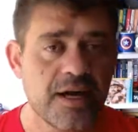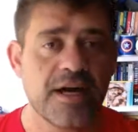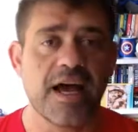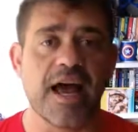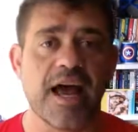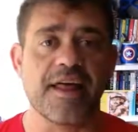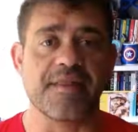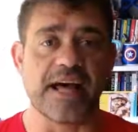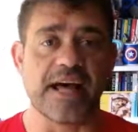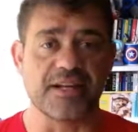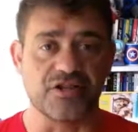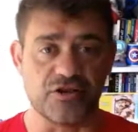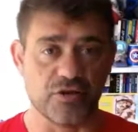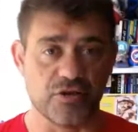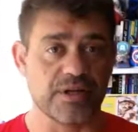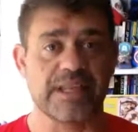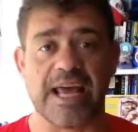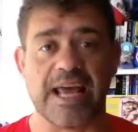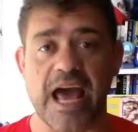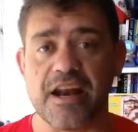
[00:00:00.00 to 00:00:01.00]
And that's due
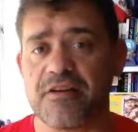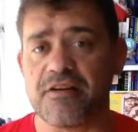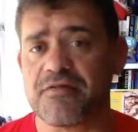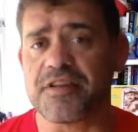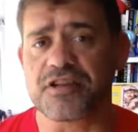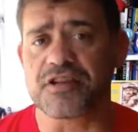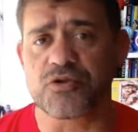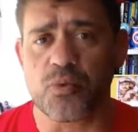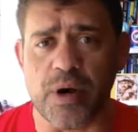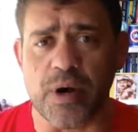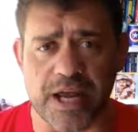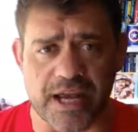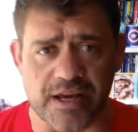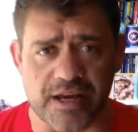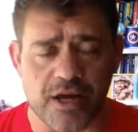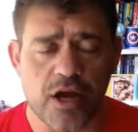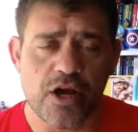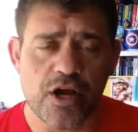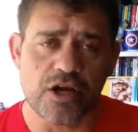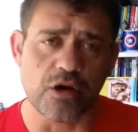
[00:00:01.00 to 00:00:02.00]
at the end of this week.
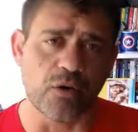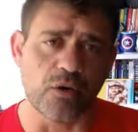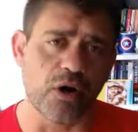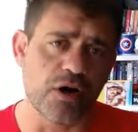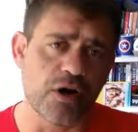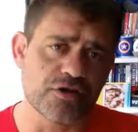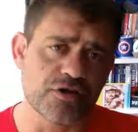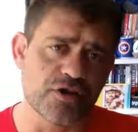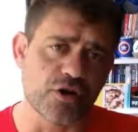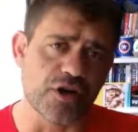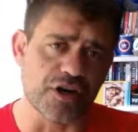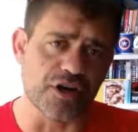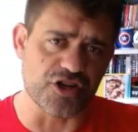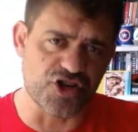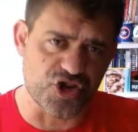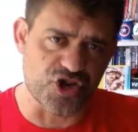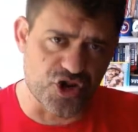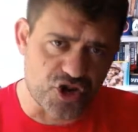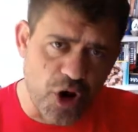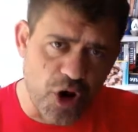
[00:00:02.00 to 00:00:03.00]
You're also going to
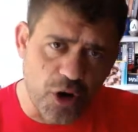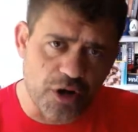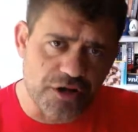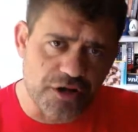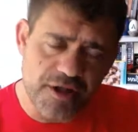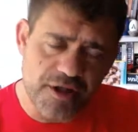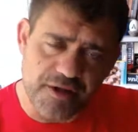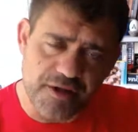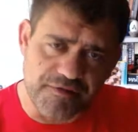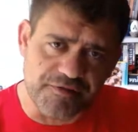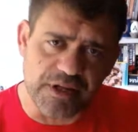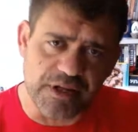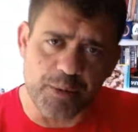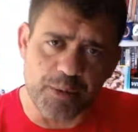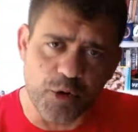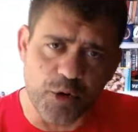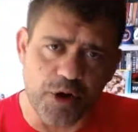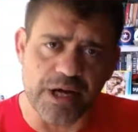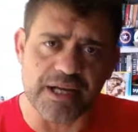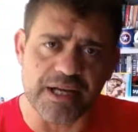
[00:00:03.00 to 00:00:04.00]
start the
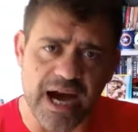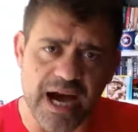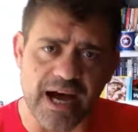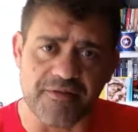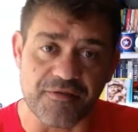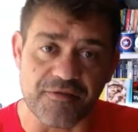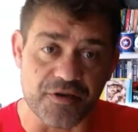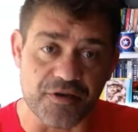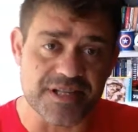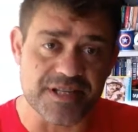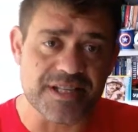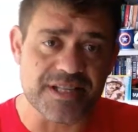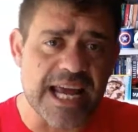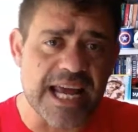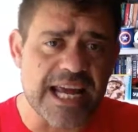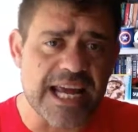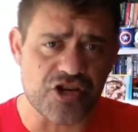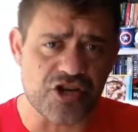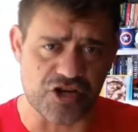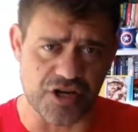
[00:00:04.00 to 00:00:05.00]
Flipgrid
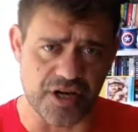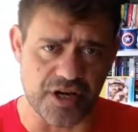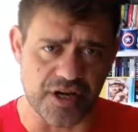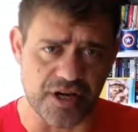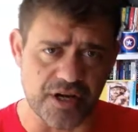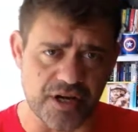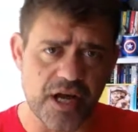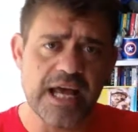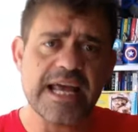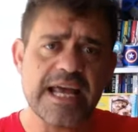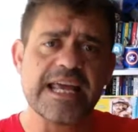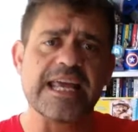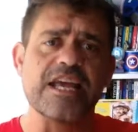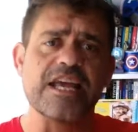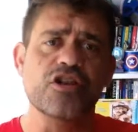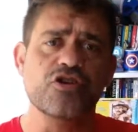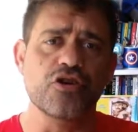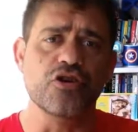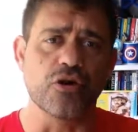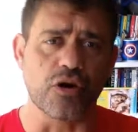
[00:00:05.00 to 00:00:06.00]
conversation
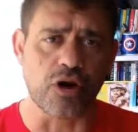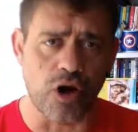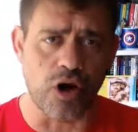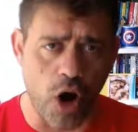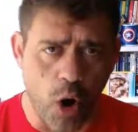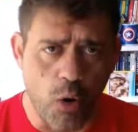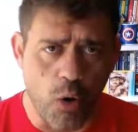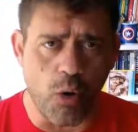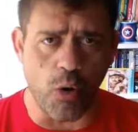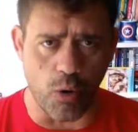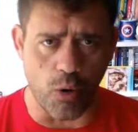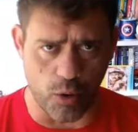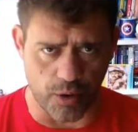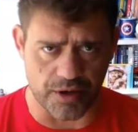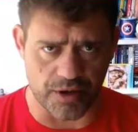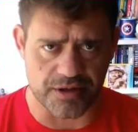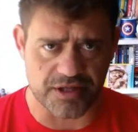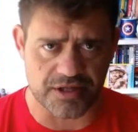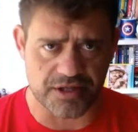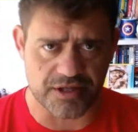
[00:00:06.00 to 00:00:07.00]
in your
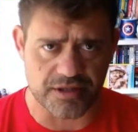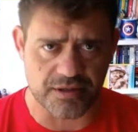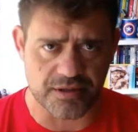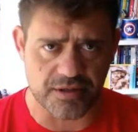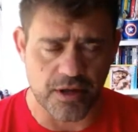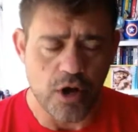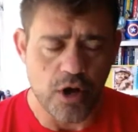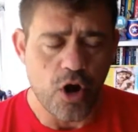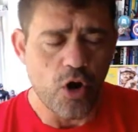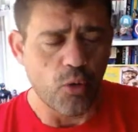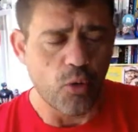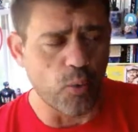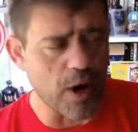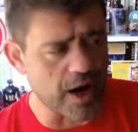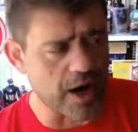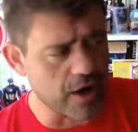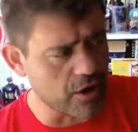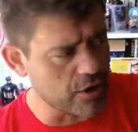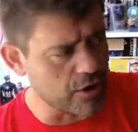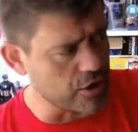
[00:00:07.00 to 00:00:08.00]
cohorts,
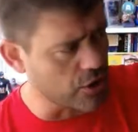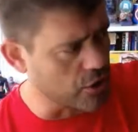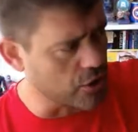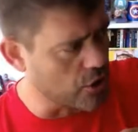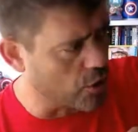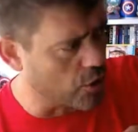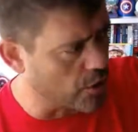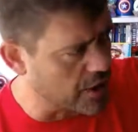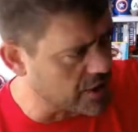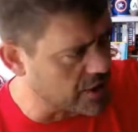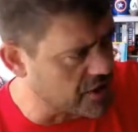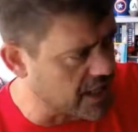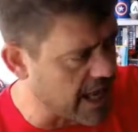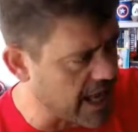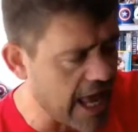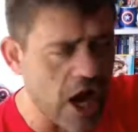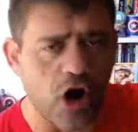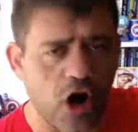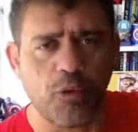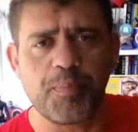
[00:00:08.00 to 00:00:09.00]
where you're going to
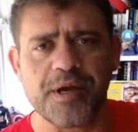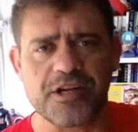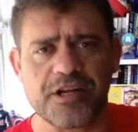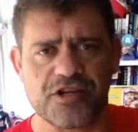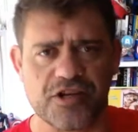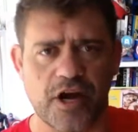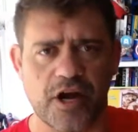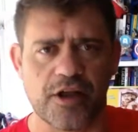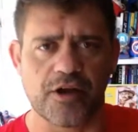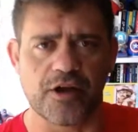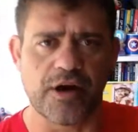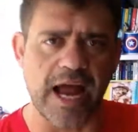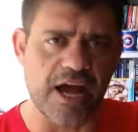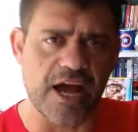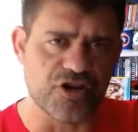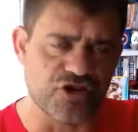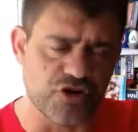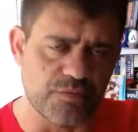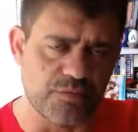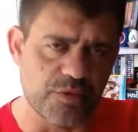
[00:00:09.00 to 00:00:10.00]
help each other
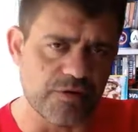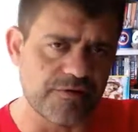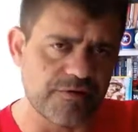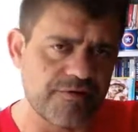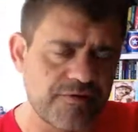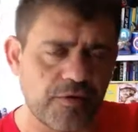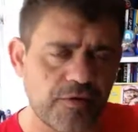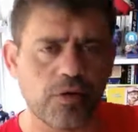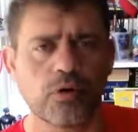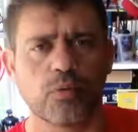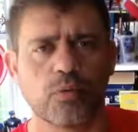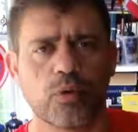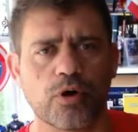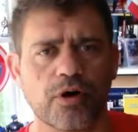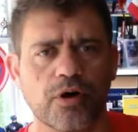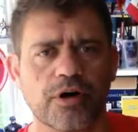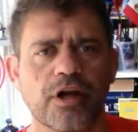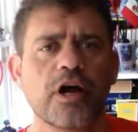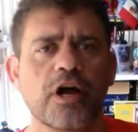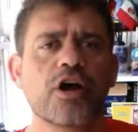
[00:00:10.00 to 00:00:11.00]
as you move
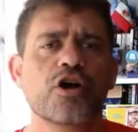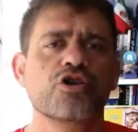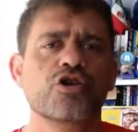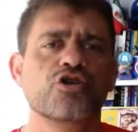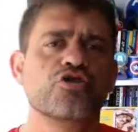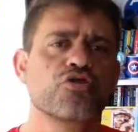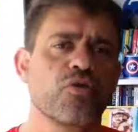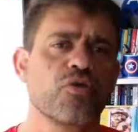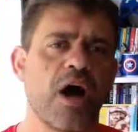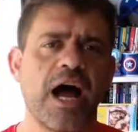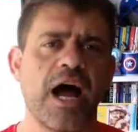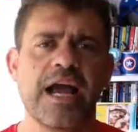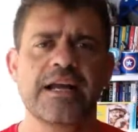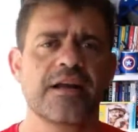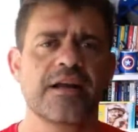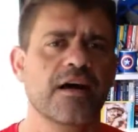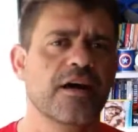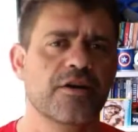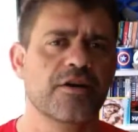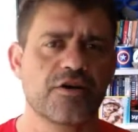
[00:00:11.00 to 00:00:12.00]
forward, trying
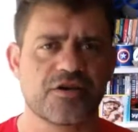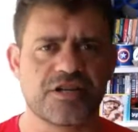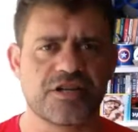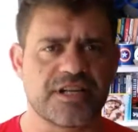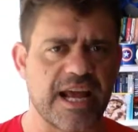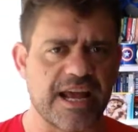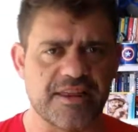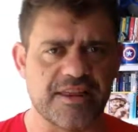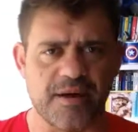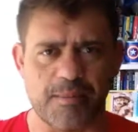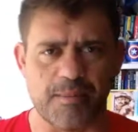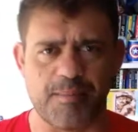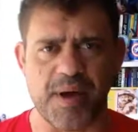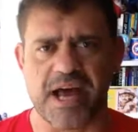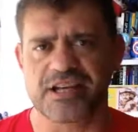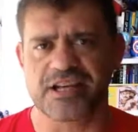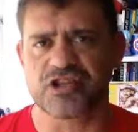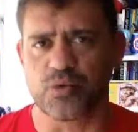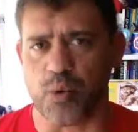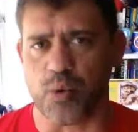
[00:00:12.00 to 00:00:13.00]
to understand the
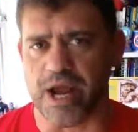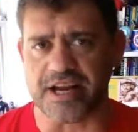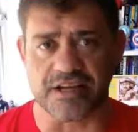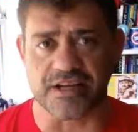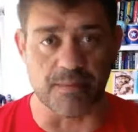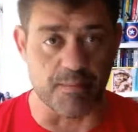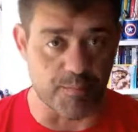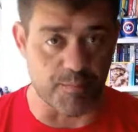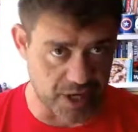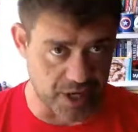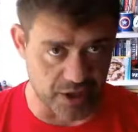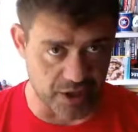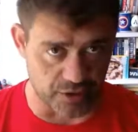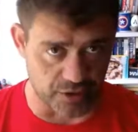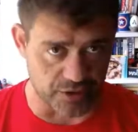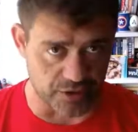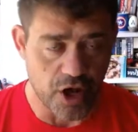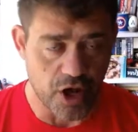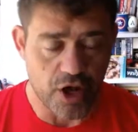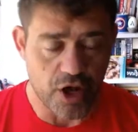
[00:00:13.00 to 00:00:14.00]
best way to
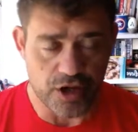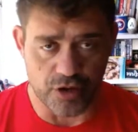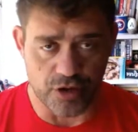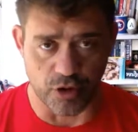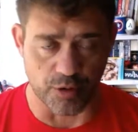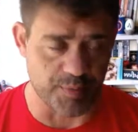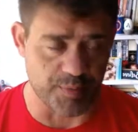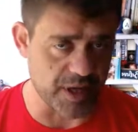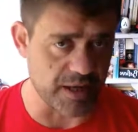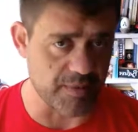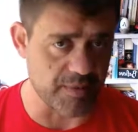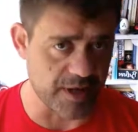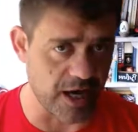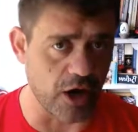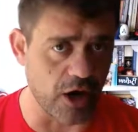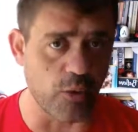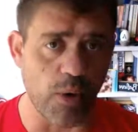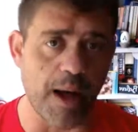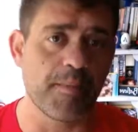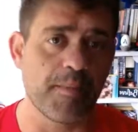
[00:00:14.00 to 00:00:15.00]
build your
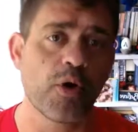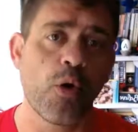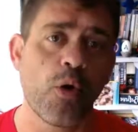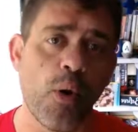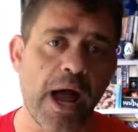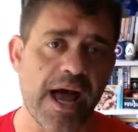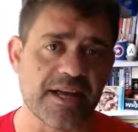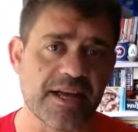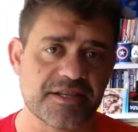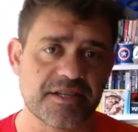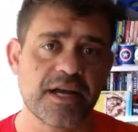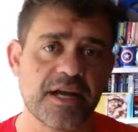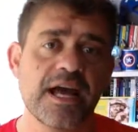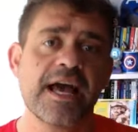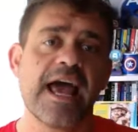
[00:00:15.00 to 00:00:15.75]
PBL web quest.